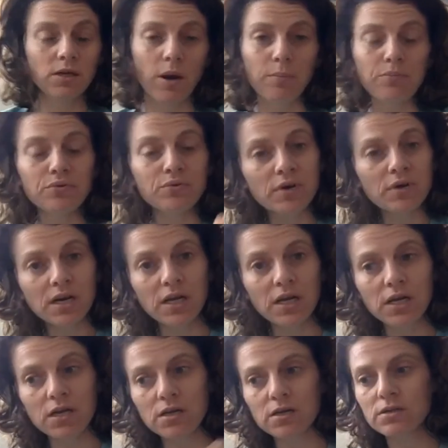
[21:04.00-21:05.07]
a
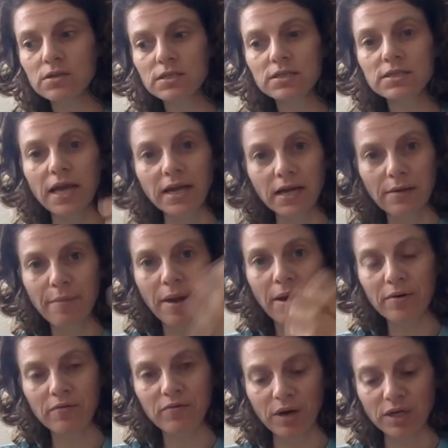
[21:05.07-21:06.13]
pretty set
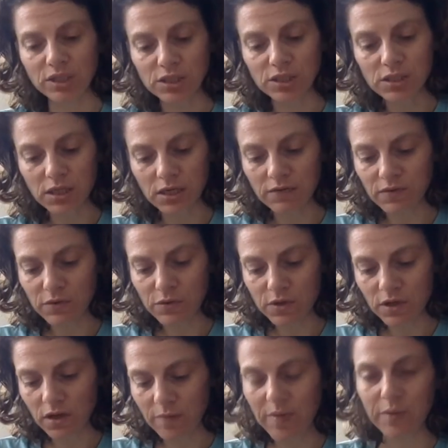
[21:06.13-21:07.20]
amount of questions. And if you
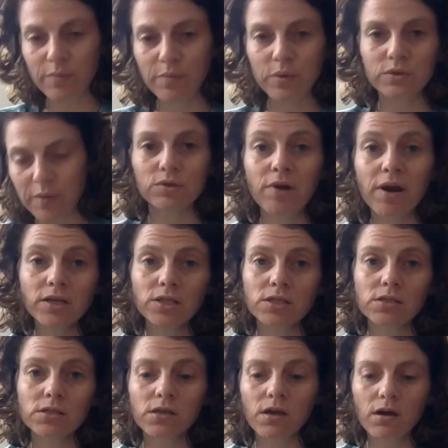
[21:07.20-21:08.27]
think about most
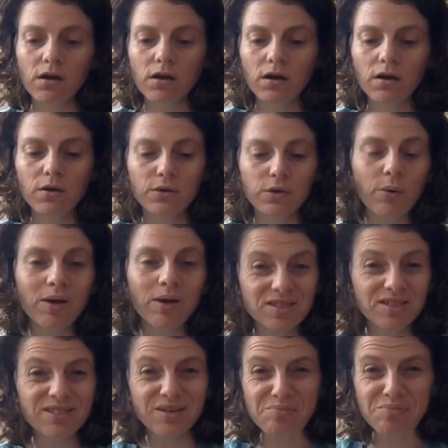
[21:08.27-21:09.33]
interactions, the
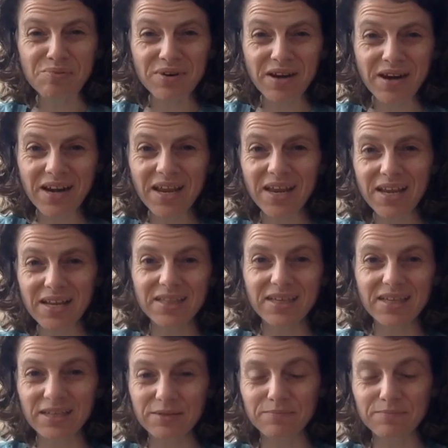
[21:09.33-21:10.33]
questions are pretty like